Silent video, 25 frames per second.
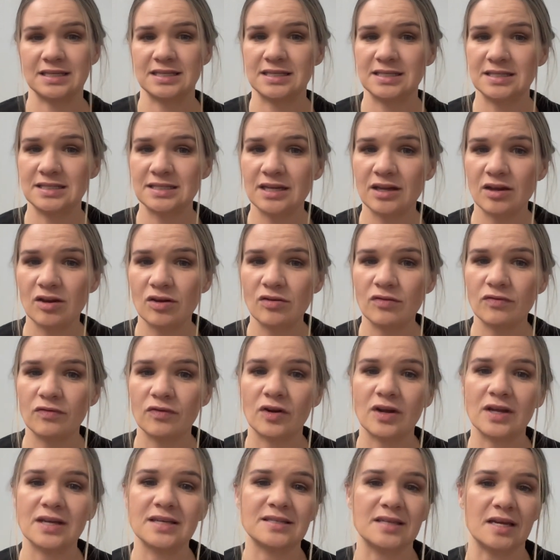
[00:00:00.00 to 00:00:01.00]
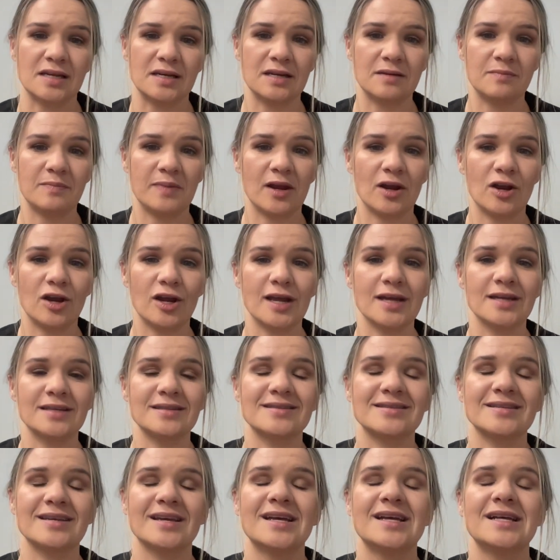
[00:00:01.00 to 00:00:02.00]
still for extended
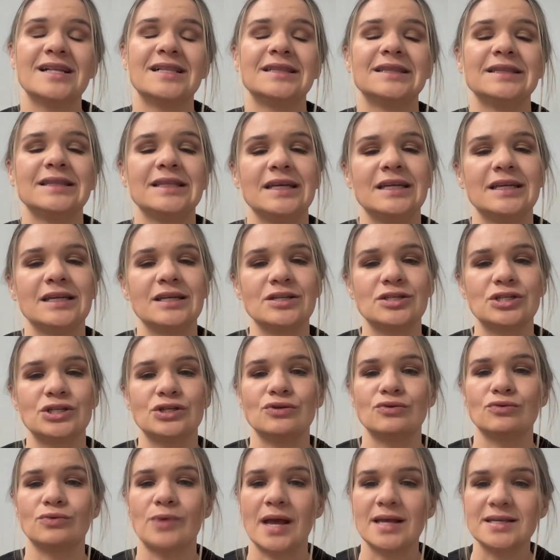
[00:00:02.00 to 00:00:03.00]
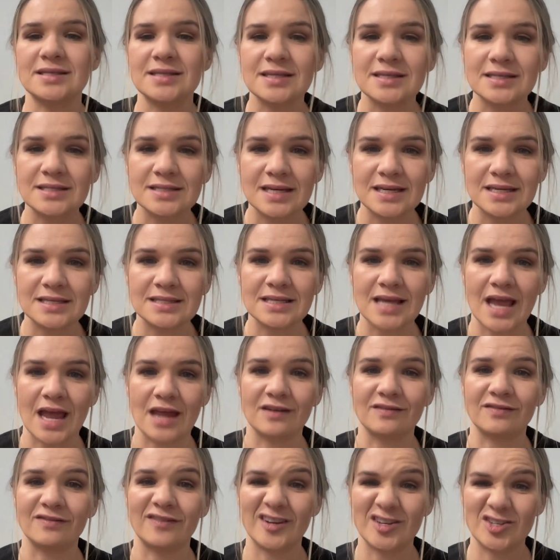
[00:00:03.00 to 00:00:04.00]
periods, leading to restlessness
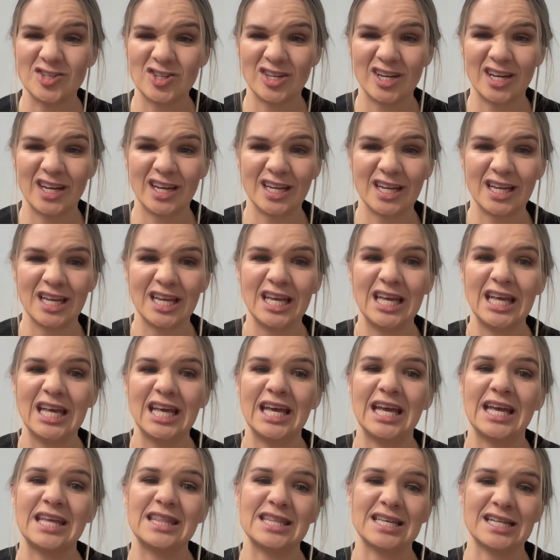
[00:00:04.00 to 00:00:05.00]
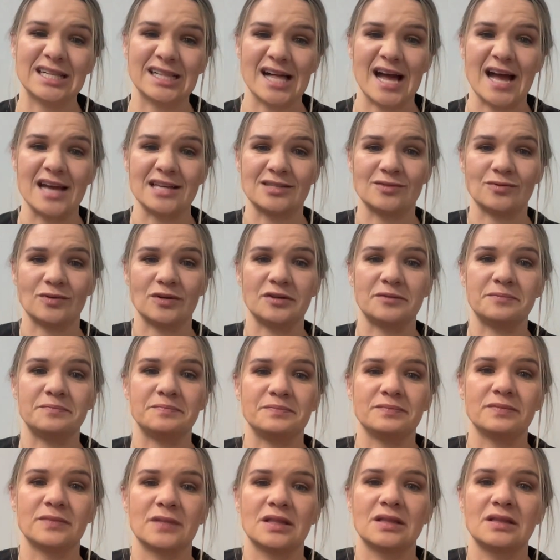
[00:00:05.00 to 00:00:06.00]
and fidgeting in the classroom.